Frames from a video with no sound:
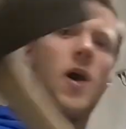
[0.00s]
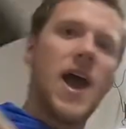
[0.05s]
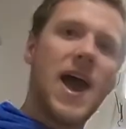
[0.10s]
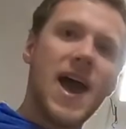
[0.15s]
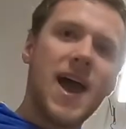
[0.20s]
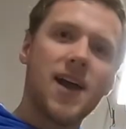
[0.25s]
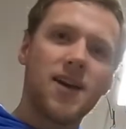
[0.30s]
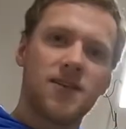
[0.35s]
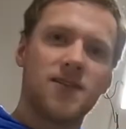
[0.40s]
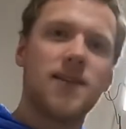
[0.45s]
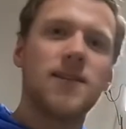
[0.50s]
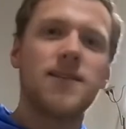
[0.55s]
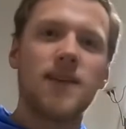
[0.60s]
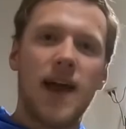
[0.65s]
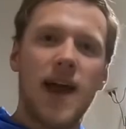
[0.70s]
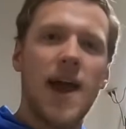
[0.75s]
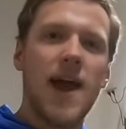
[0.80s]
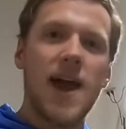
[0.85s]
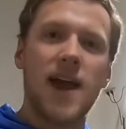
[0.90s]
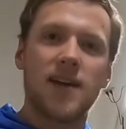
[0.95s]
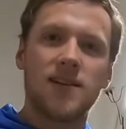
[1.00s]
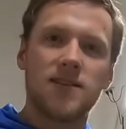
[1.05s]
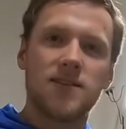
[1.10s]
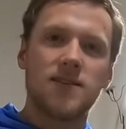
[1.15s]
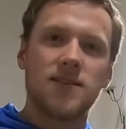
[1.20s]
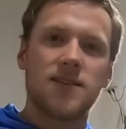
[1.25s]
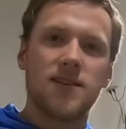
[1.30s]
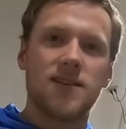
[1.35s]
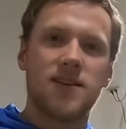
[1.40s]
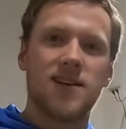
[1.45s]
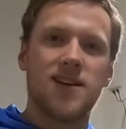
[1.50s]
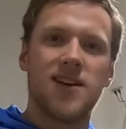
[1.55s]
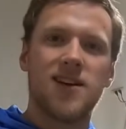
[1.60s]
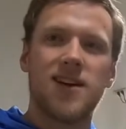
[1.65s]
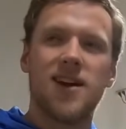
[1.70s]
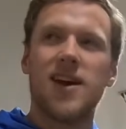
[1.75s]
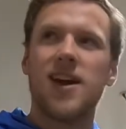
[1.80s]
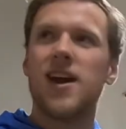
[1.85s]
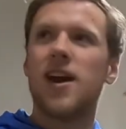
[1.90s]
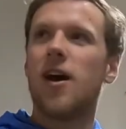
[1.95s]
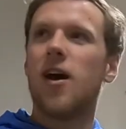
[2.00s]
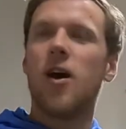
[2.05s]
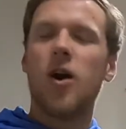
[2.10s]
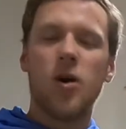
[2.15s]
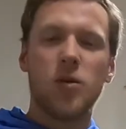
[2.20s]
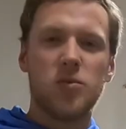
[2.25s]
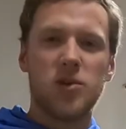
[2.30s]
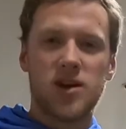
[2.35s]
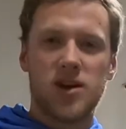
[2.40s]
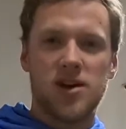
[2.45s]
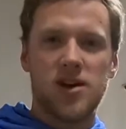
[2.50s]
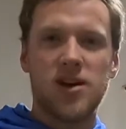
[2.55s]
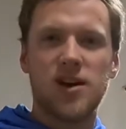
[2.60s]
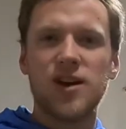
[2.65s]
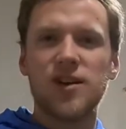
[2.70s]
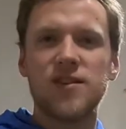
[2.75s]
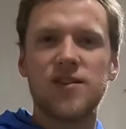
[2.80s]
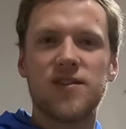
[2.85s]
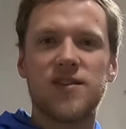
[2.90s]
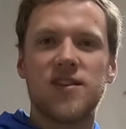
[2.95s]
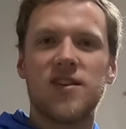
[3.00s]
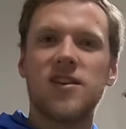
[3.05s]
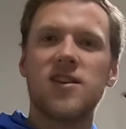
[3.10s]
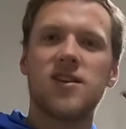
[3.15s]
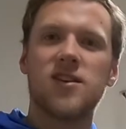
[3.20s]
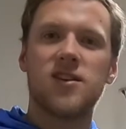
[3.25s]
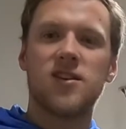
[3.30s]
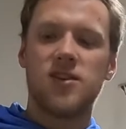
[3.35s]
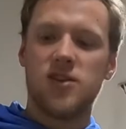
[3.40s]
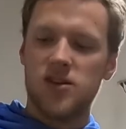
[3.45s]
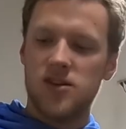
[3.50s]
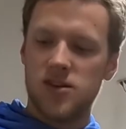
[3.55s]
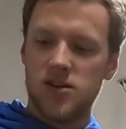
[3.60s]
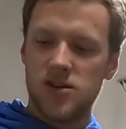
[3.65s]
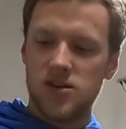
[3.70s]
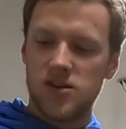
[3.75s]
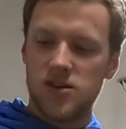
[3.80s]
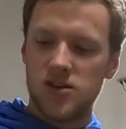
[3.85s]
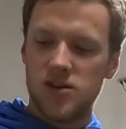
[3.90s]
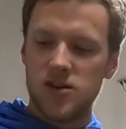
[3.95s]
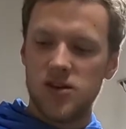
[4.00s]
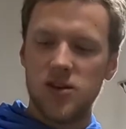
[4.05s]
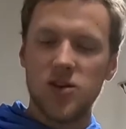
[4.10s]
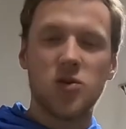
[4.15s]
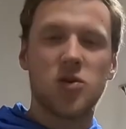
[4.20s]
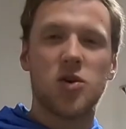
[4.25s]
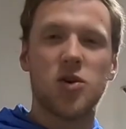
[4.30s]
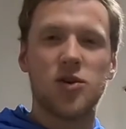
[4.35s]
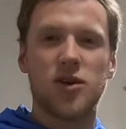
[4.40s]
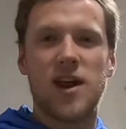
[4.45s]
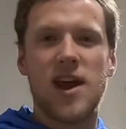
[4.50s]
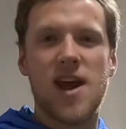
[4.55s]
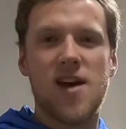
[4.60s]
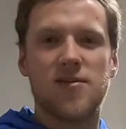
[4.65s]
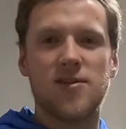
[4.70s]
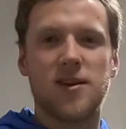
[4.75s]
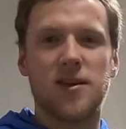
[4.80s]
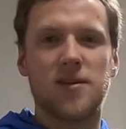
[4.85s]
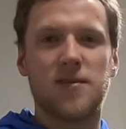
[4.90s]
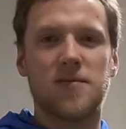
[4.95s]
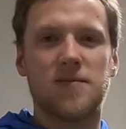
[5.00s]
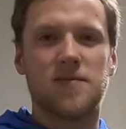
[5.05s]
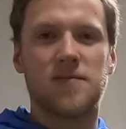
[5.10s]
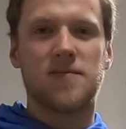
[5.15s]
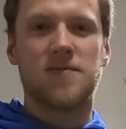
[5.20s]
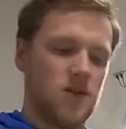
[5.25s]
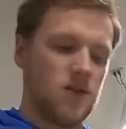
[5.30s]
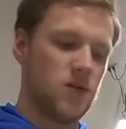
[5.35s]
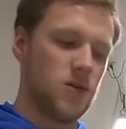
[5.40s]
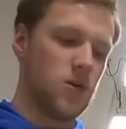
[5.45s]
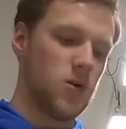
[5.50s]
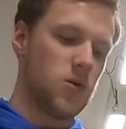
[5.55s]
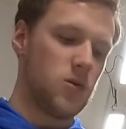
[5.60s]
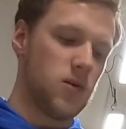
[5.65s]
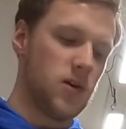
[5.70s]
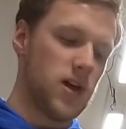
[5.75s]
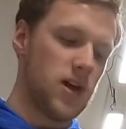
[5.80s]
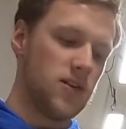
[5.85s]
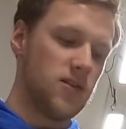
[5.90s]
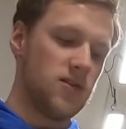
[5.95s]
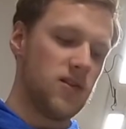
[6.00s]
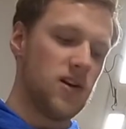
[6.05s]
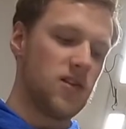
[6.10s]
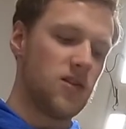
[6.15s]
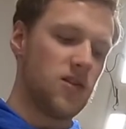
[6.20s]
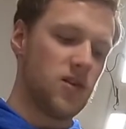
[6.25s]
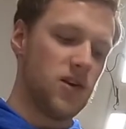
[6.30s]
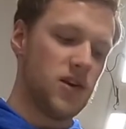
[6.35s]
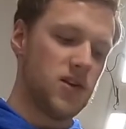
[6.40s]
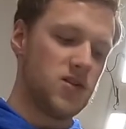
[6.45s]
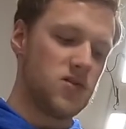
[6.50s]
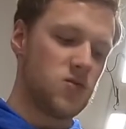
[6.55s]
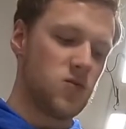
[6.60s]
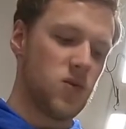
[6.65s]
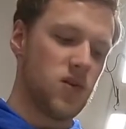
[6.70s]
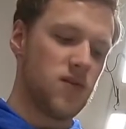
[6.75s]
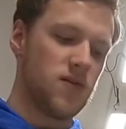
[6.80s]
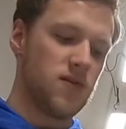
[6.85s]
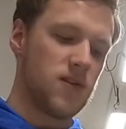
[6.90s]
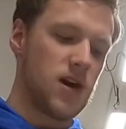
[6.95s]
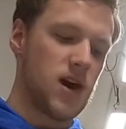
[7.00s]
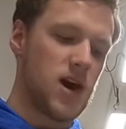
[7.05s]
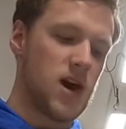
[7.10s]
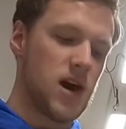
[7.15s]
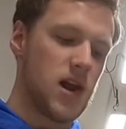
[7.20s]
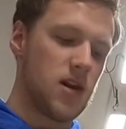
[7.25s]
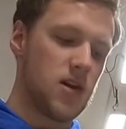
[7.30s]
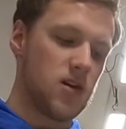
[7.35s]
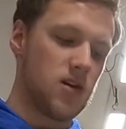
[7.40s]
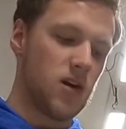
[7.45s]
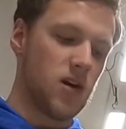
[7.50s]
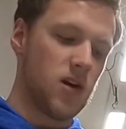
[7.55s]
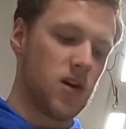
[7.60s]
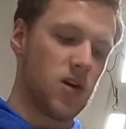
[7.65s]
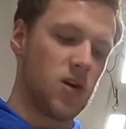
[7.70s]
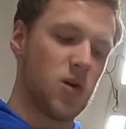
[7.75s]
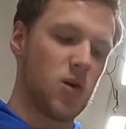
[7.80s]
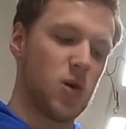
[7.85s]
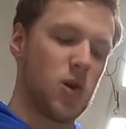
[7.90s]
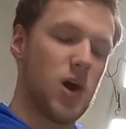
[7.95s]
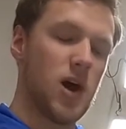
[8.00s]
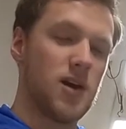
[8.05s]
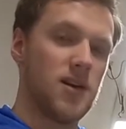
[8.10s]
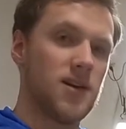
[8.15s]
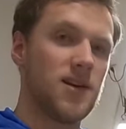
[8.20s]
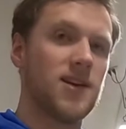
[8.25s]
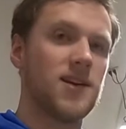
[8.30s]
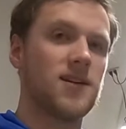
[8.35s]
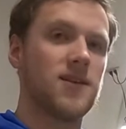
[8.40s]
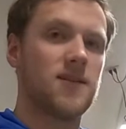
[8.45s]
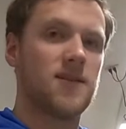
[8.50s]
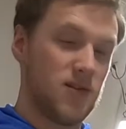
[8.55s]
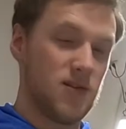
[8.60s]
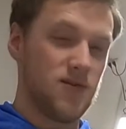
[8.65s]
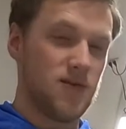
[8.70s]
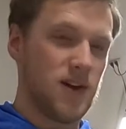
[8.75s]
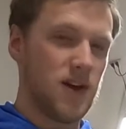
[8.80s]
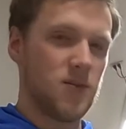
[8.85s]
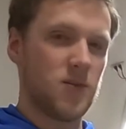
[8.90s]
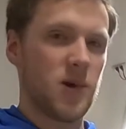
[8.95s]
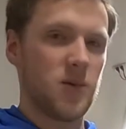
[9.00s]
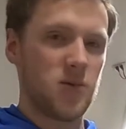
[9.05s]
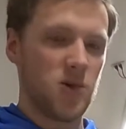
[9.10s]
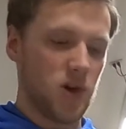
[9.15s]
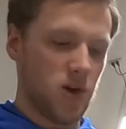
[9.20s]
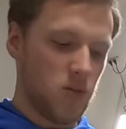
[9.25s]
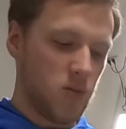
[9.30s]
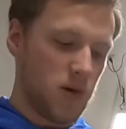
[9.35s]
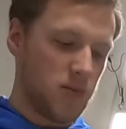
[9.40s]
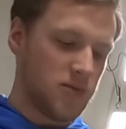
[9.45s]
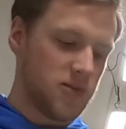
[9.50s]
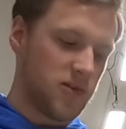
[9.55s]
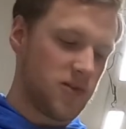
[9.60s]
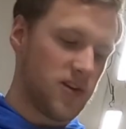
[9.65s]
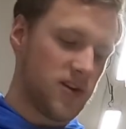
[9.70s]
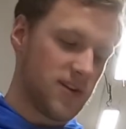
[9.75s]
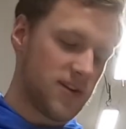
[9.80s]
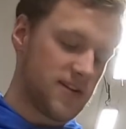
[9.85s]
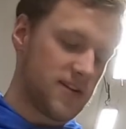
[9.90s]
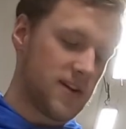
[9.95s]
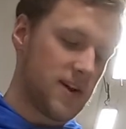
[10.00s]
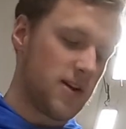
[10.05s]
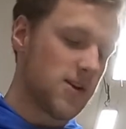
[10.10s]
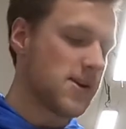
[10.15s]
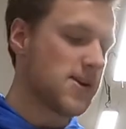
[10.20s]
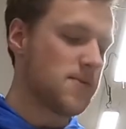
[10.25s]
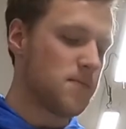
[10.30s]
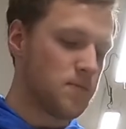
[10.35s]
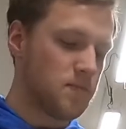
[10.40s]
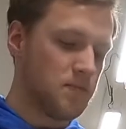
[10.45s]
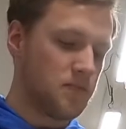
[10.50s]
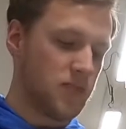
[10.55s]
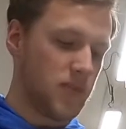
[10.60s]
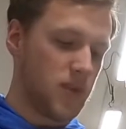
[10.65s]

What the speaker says: axe his axe, all because you couldn't have it. So next on the list, we've got gluttony. Defined by Merriam-Webster Dictionary,